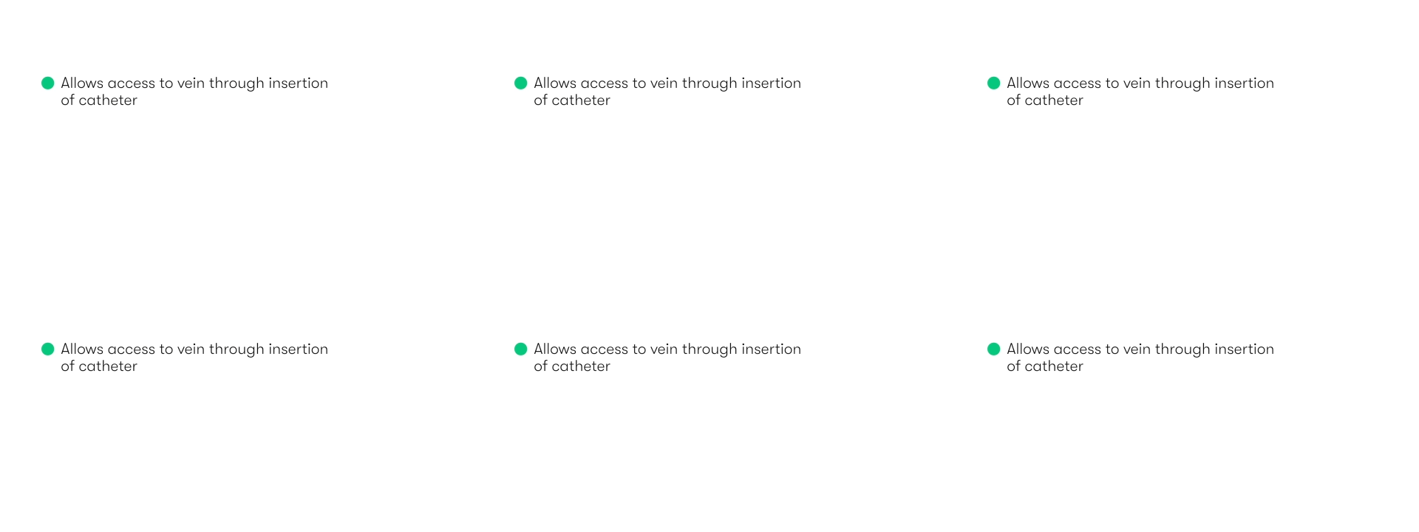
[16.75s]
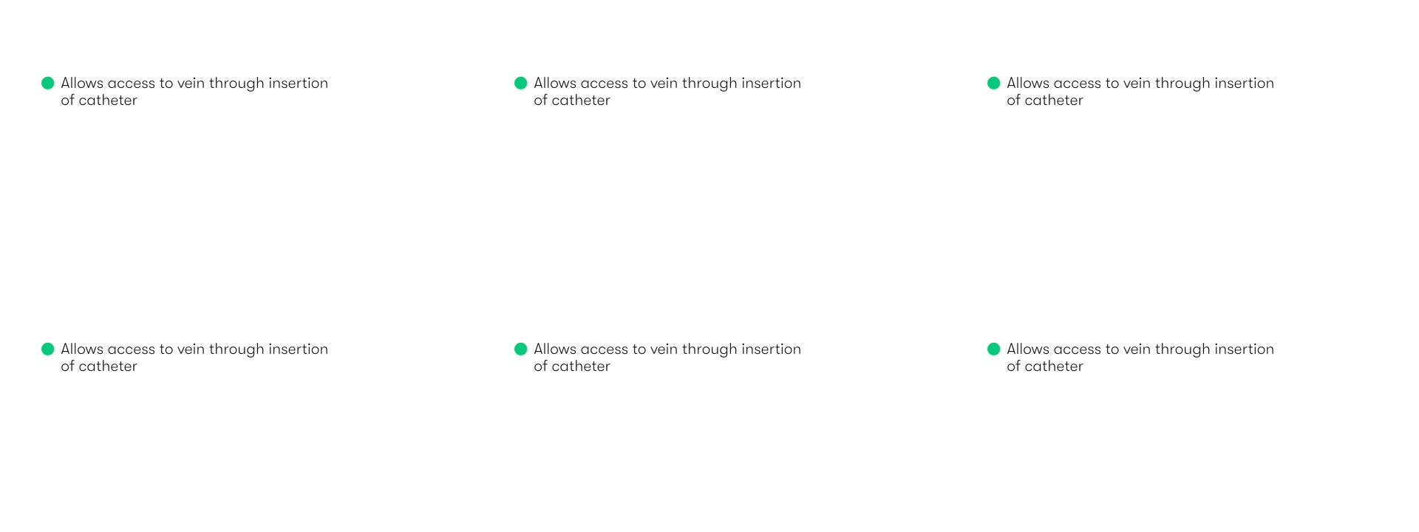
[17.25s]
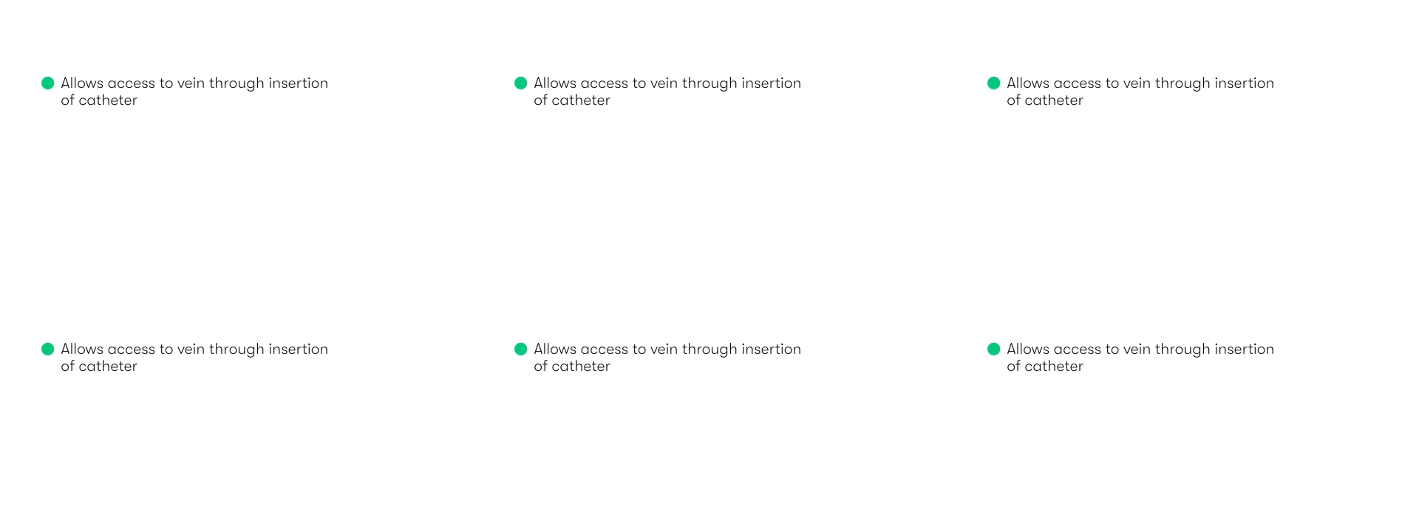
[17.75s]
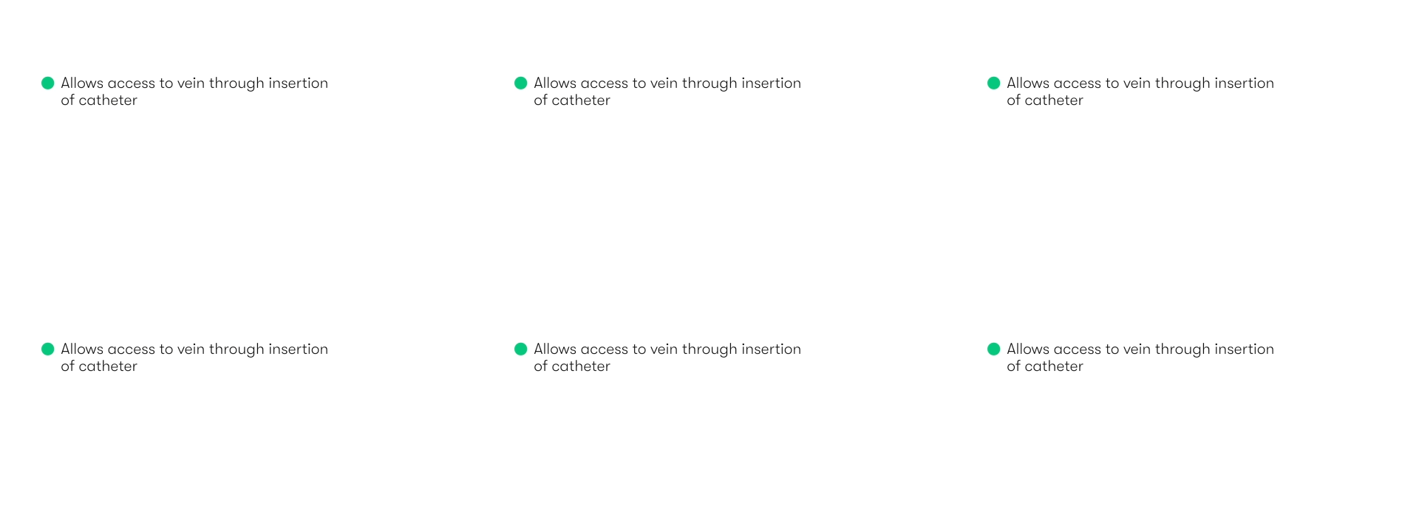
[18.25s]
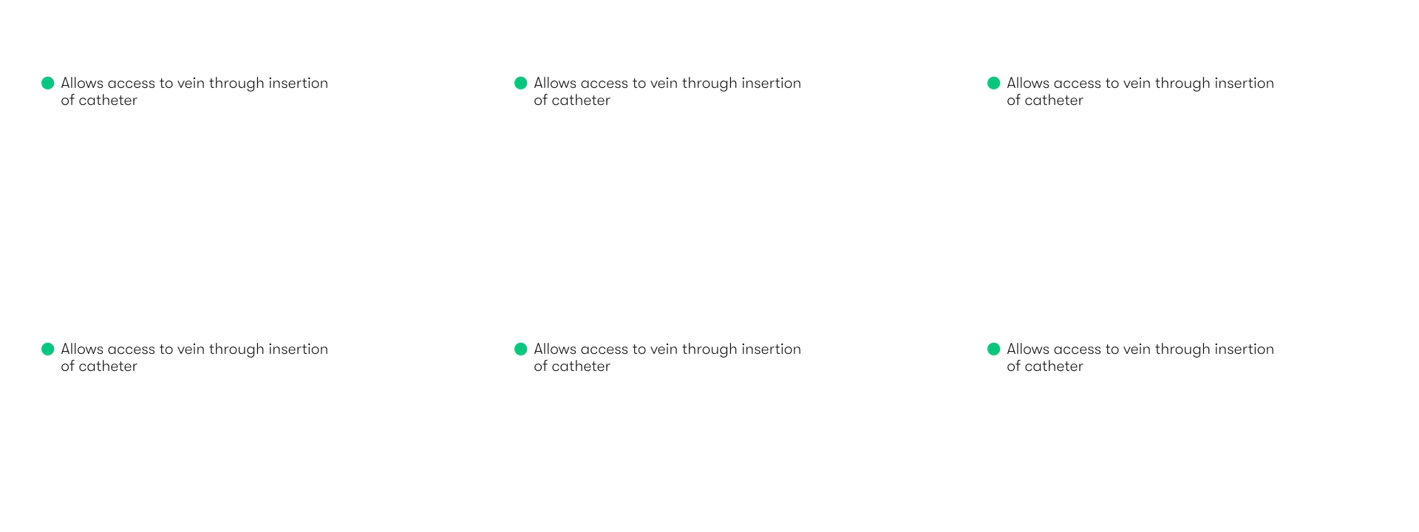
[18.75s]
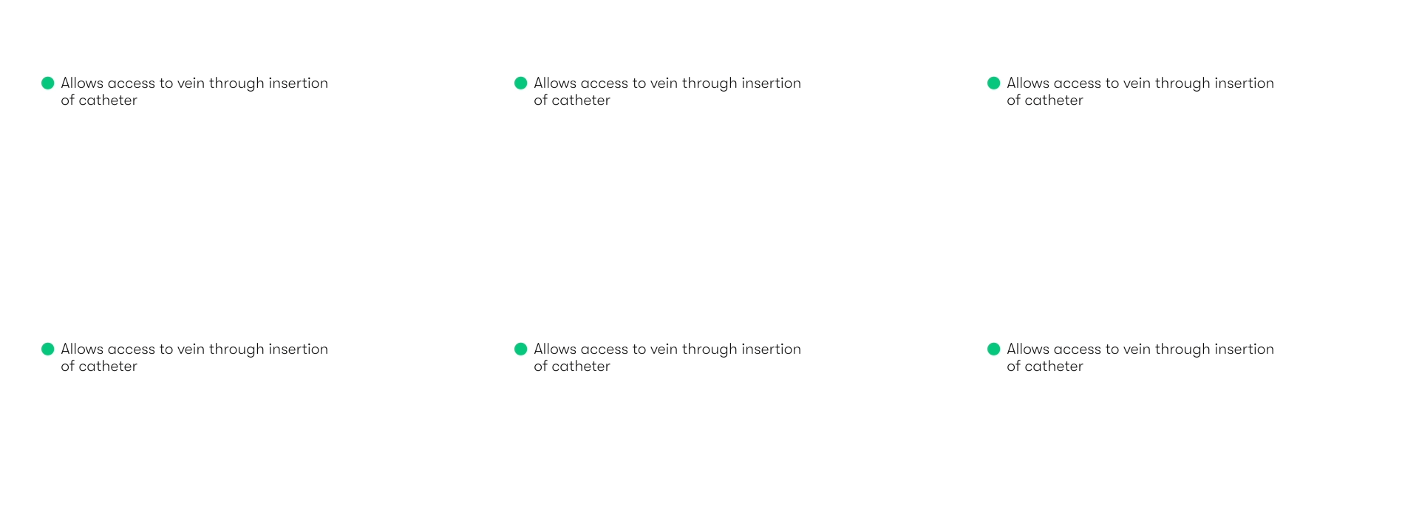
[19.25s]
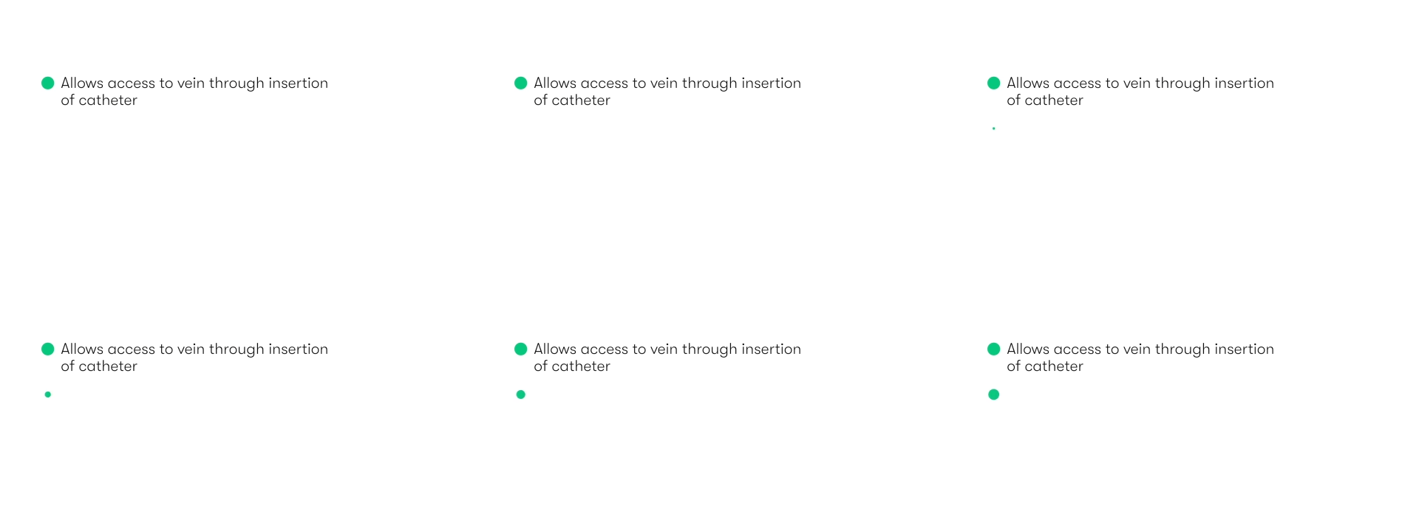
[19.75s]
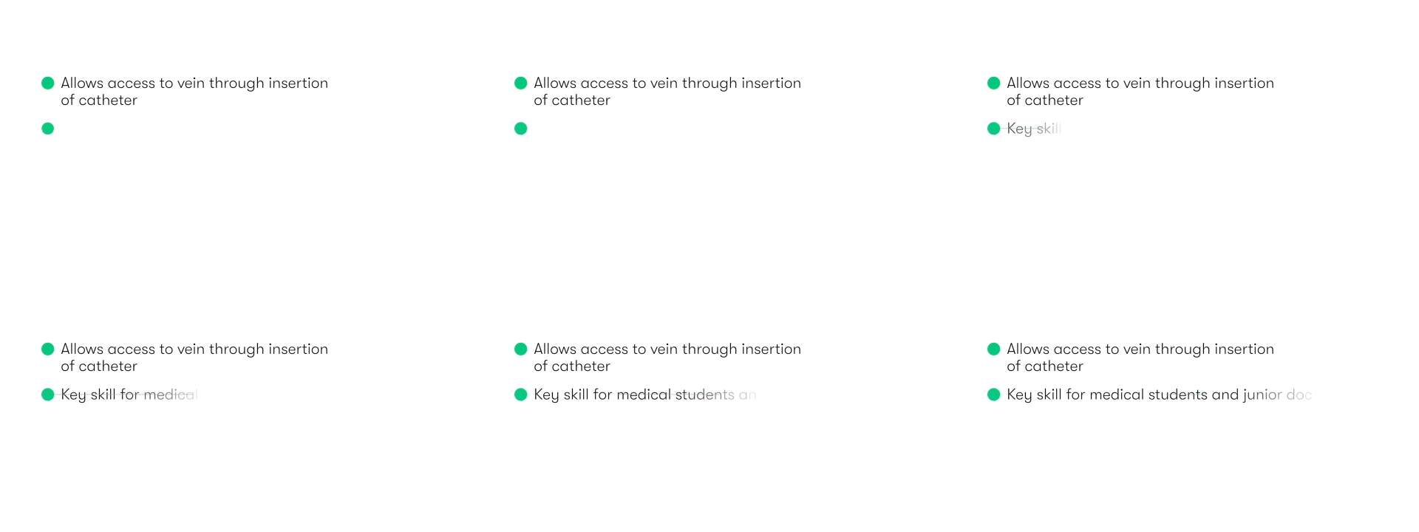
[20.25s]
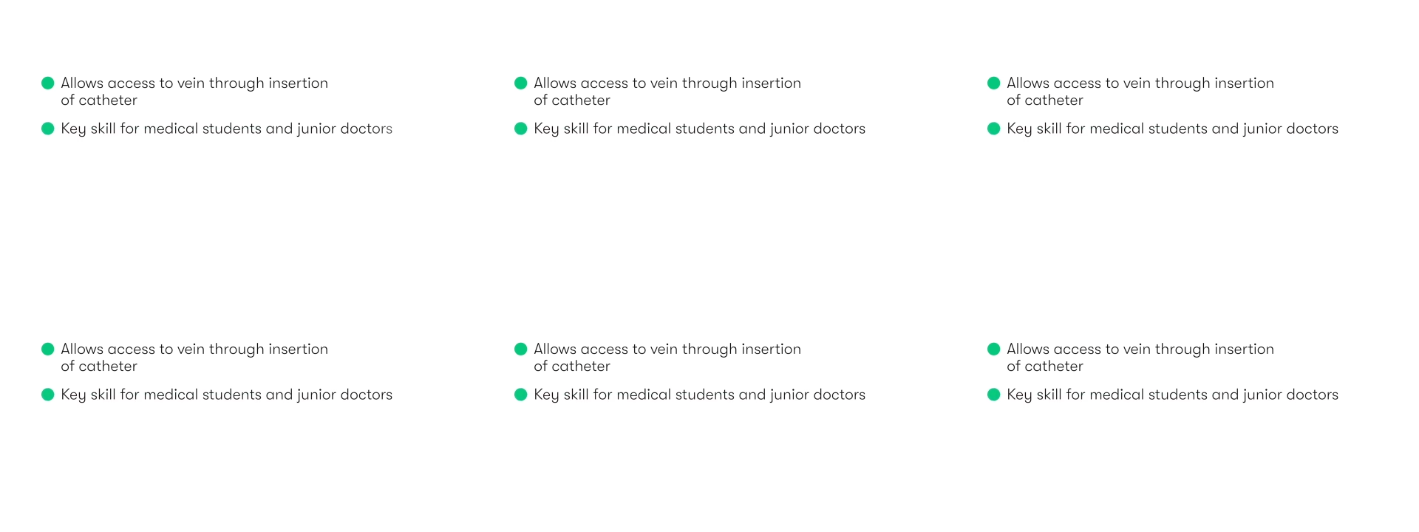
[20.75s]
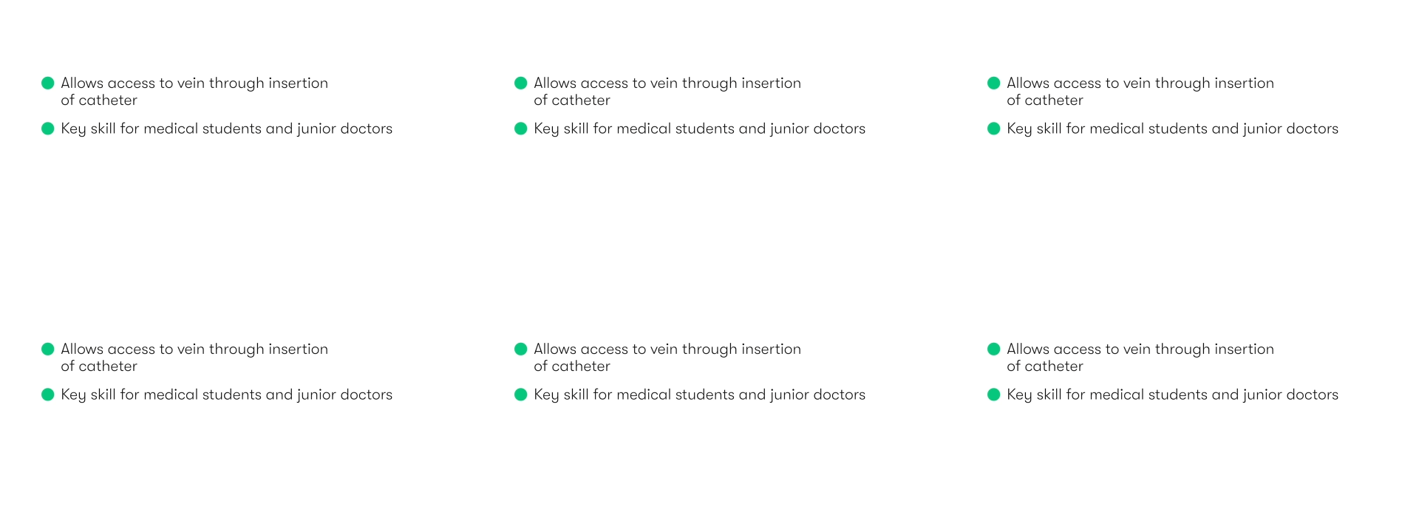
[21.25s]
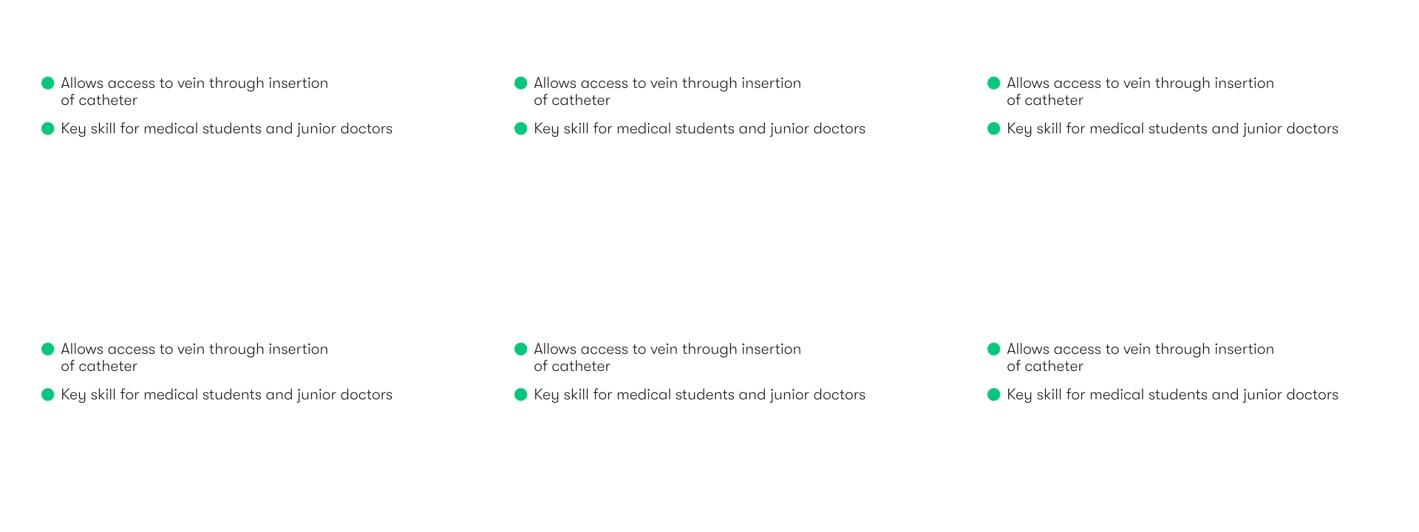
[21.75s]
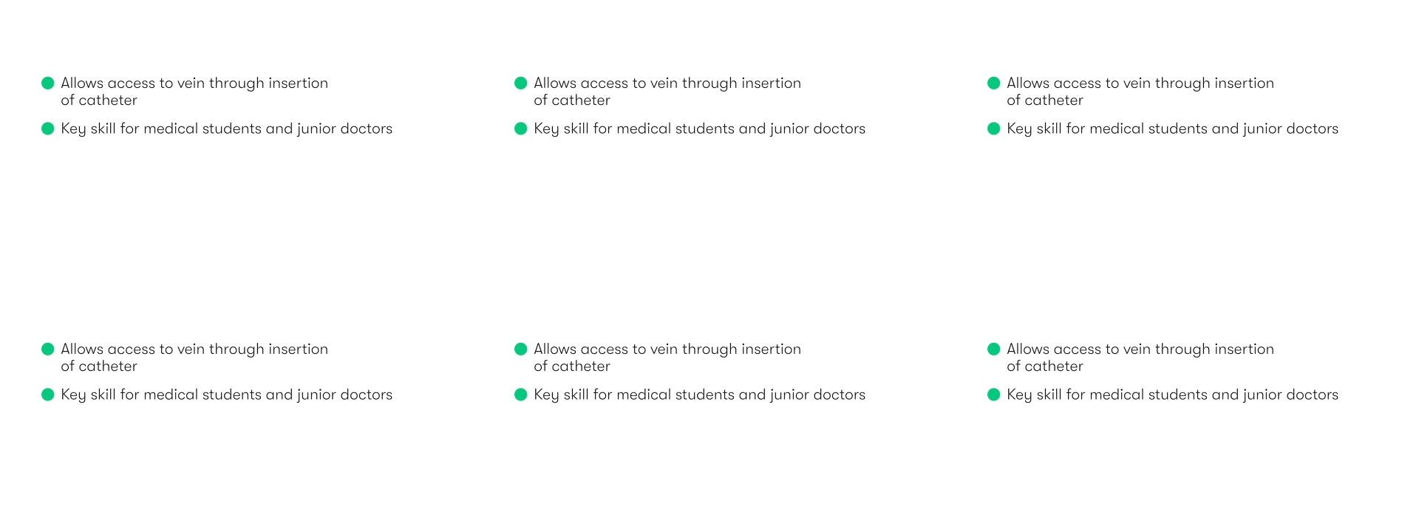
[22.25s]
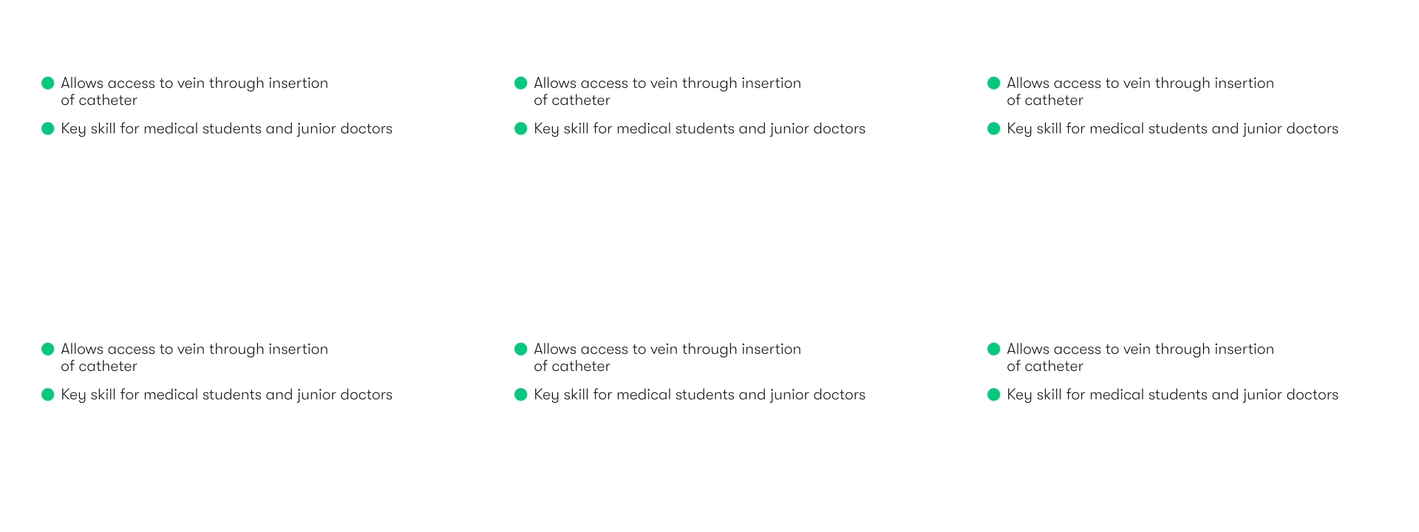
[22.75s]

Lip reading: [unreadable: no face in view]